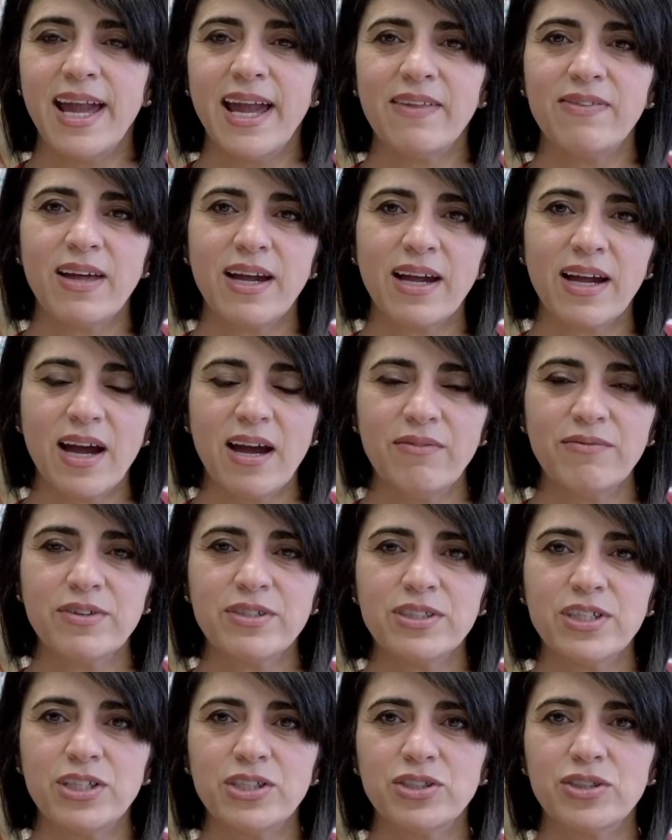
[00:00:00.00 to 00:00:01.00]
And that
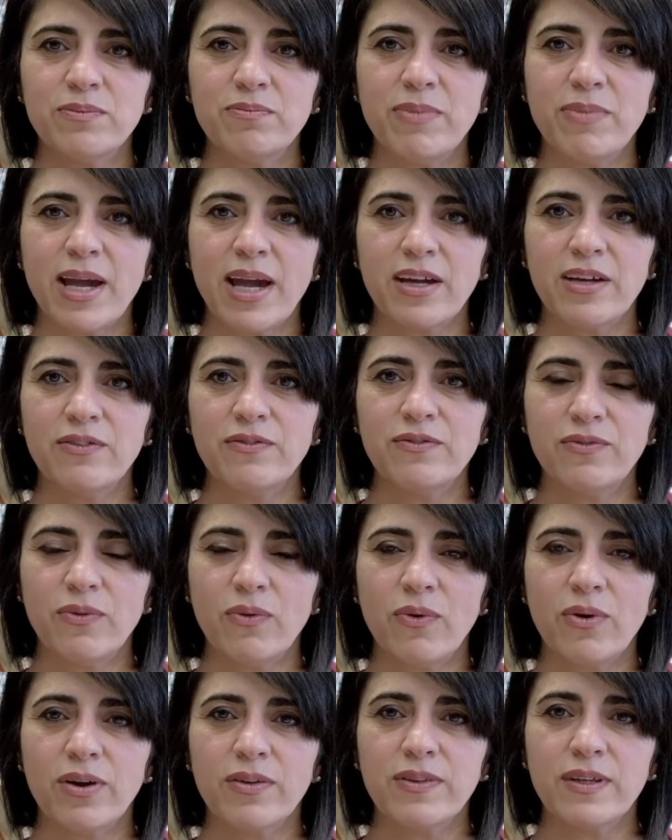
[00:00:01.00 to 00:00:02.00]
conversation back and
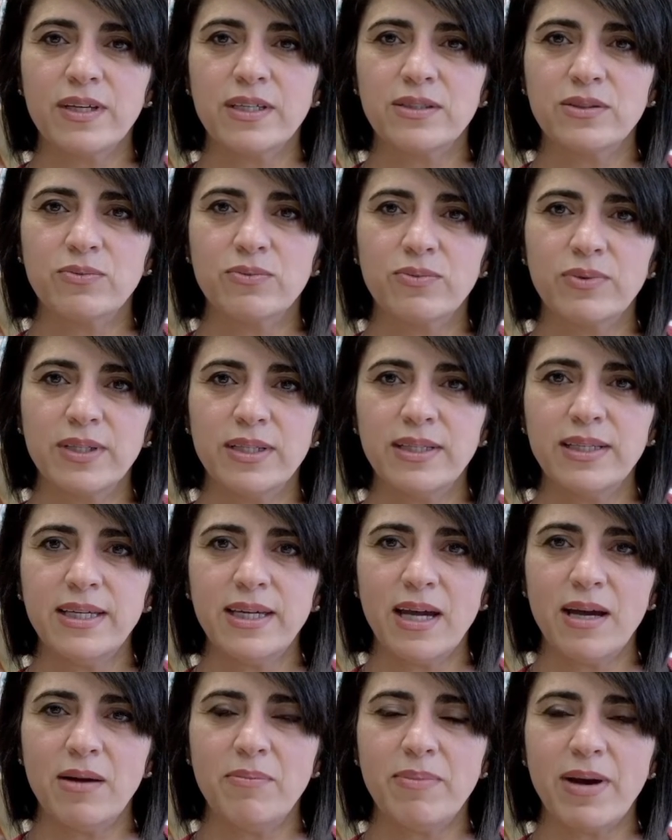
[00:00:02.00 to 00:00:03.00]
forth is
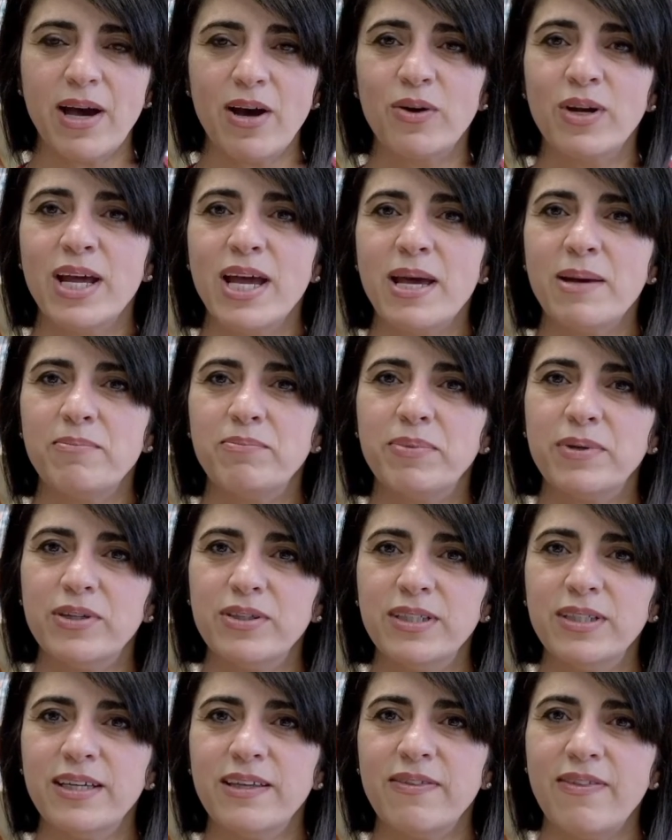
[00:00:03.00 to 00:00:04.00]
really about
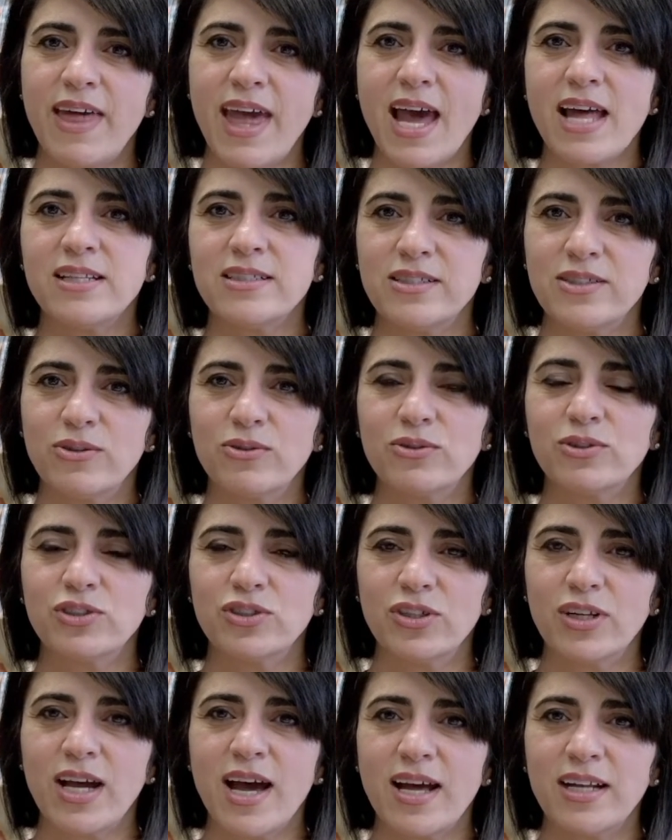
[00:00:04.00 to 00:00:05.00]
building that
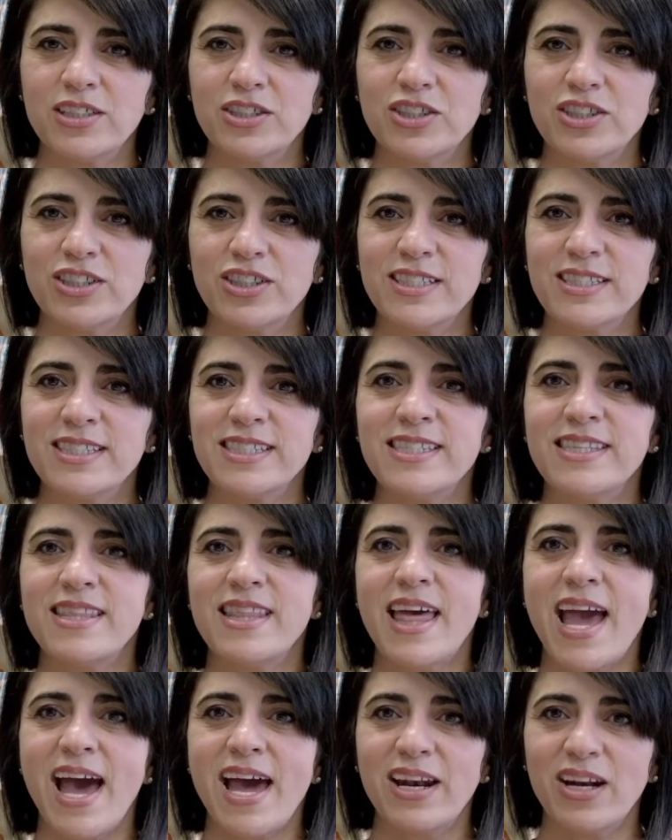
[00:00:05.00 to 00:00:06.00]
social conscience,
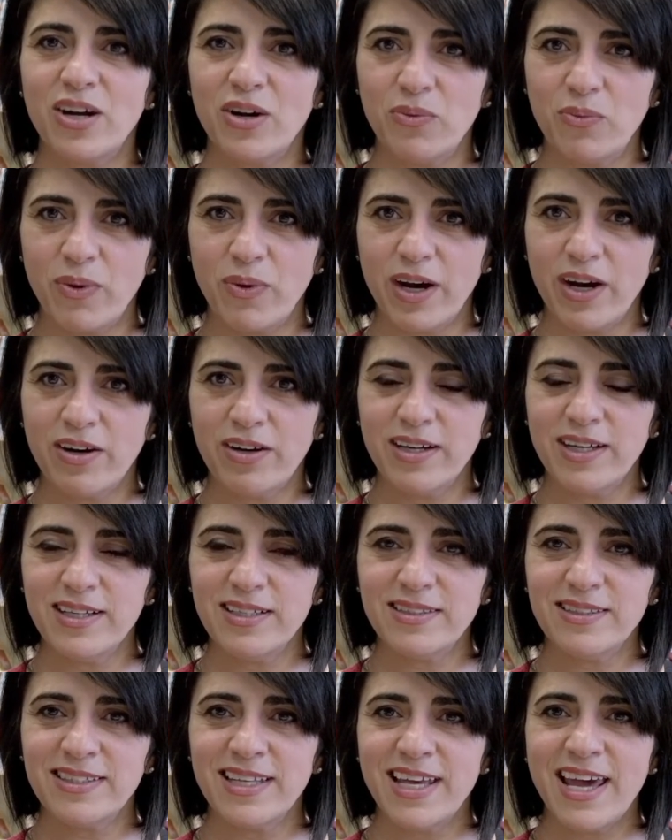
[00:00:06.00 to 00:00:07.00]
that
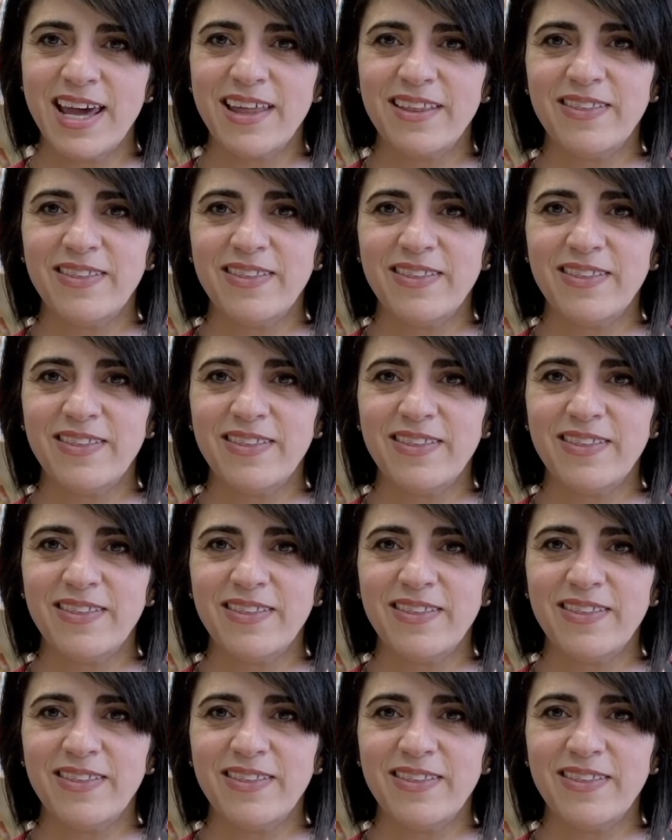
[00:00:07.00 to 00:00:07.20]
awareness,